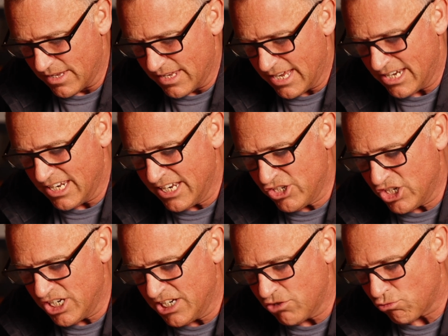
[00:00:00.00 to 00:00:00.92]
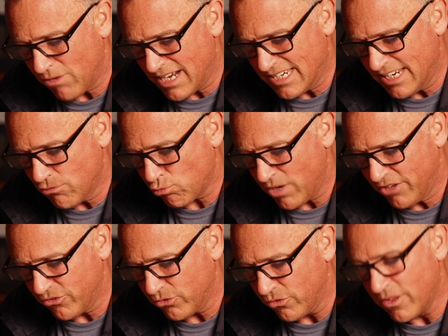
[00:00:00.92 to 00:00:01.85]
An itchy, grunting
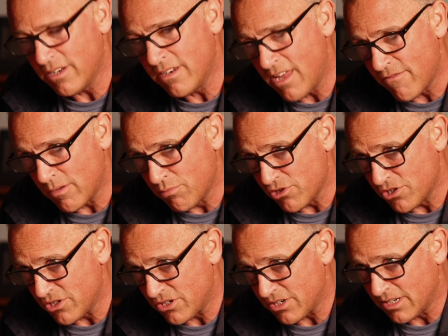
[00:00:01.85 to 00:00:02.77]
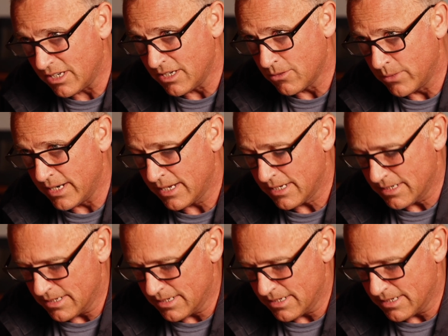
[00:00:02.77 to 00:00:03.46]
wrestle that never produced a clear winner.